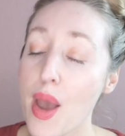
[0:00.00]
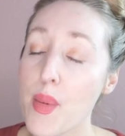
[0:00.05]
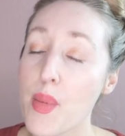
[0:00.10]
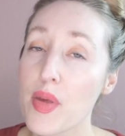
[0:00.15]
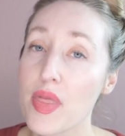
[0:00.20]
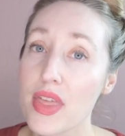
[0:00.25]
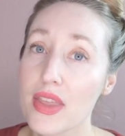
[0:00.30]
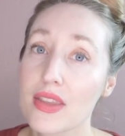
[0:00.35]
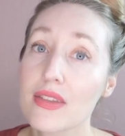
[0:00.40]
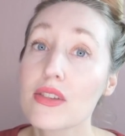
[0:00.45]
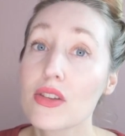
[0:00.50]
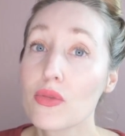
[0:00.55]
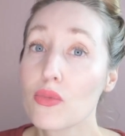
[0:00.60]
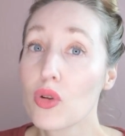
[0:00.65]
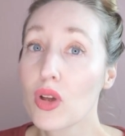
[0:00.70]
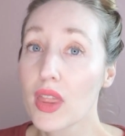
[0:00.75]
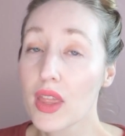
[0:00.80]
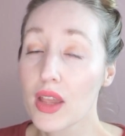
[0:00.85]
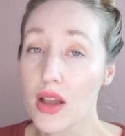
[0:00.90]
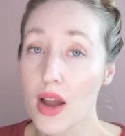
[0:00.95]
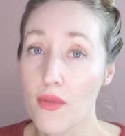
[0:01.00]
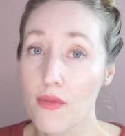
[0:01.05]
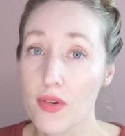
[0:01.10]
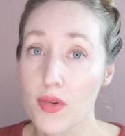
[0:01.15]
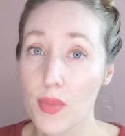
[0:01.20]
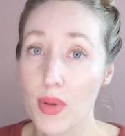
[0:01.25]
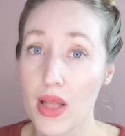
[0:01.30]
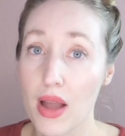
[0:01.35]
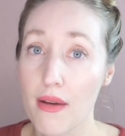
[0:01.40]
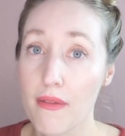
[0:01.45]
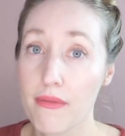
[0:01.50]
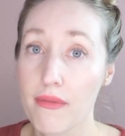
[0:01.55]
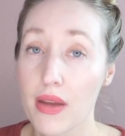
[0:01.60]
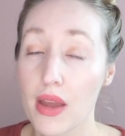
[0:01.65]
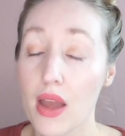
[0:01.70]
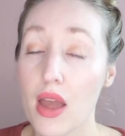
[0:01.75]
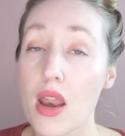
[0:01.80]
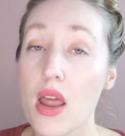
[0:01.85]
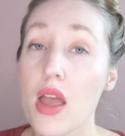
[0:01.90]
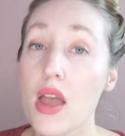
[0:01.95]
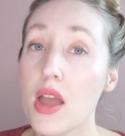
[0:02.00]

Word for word: But this is a really comfortable outfit.